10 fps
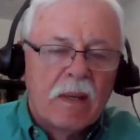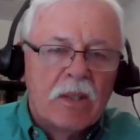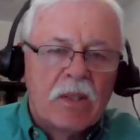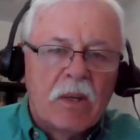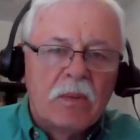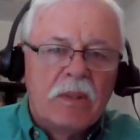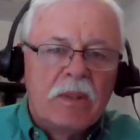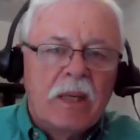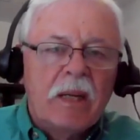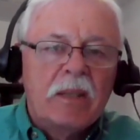So
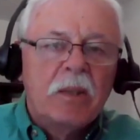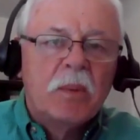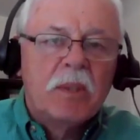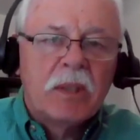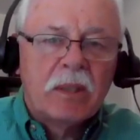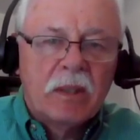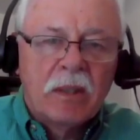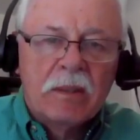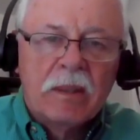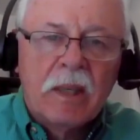Daniel was,
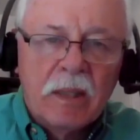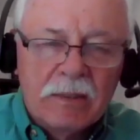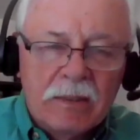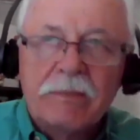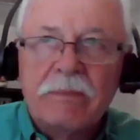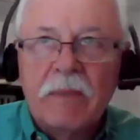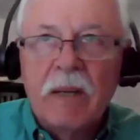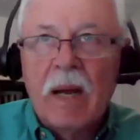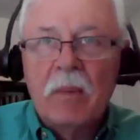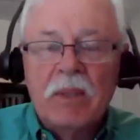
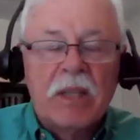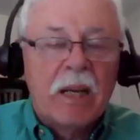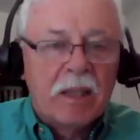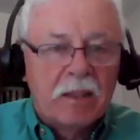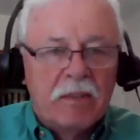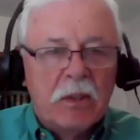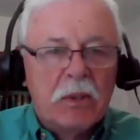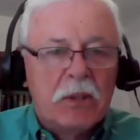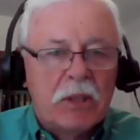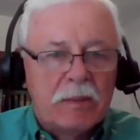I would say,
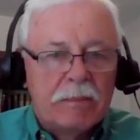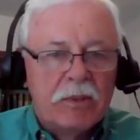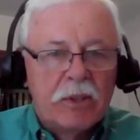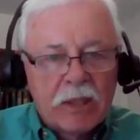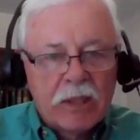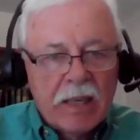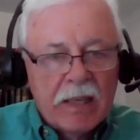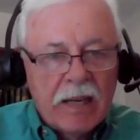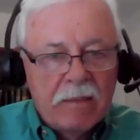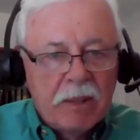confused, just
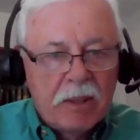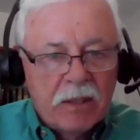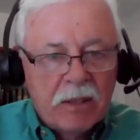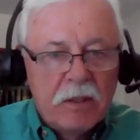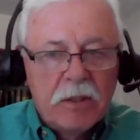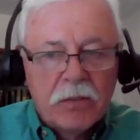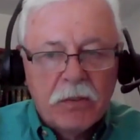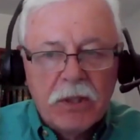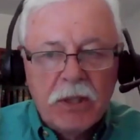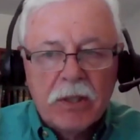like I've been confused
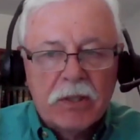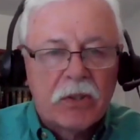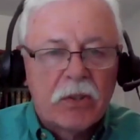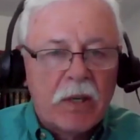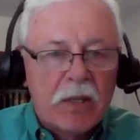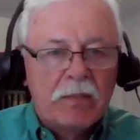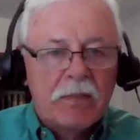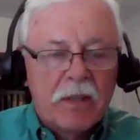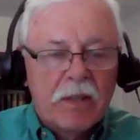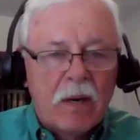for years, trying to
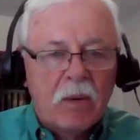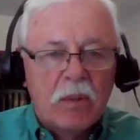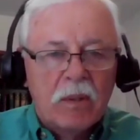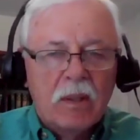figure out,